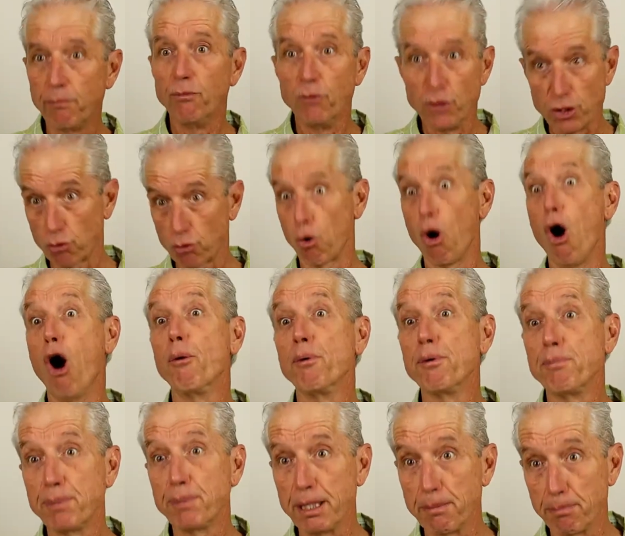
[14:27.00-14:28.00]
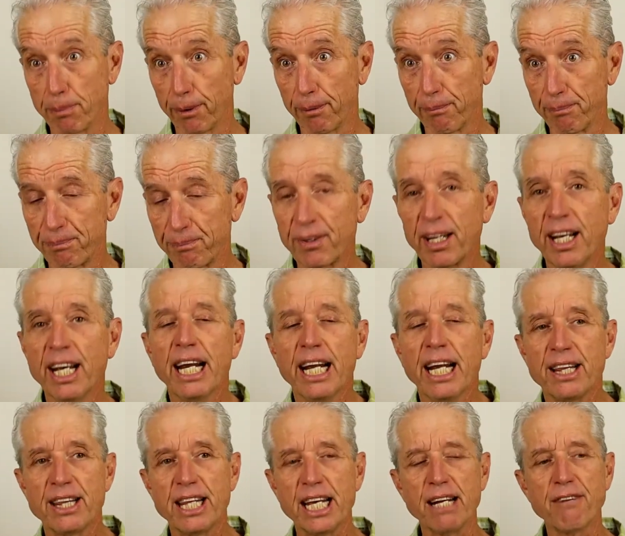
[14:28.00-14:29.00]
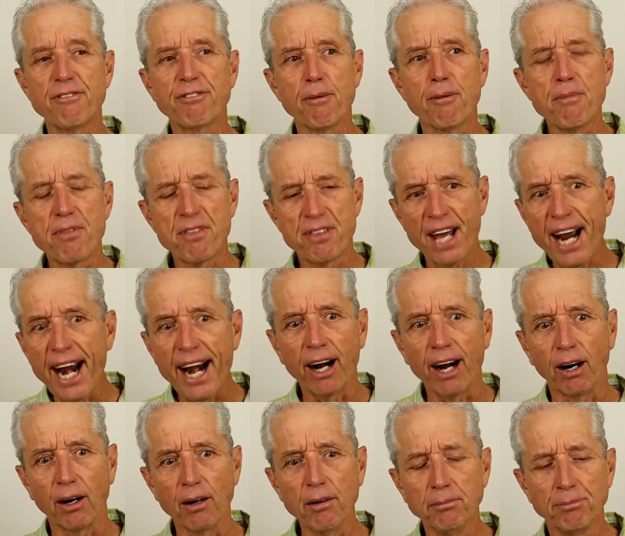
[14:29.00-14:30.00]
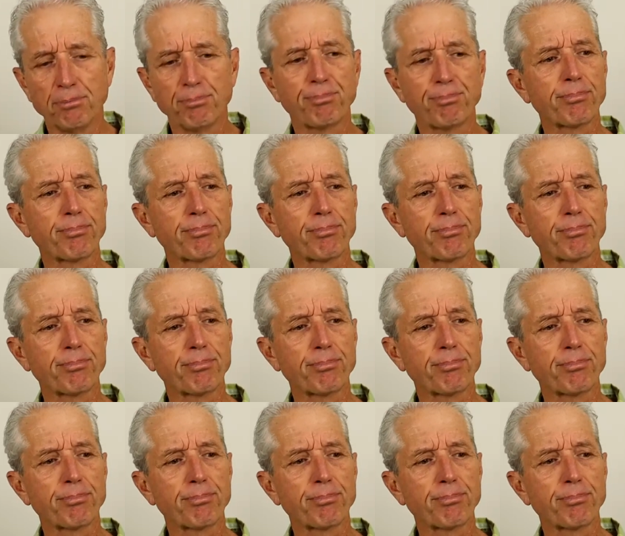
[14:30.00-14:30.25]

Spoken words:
is wrong with people. Then from there,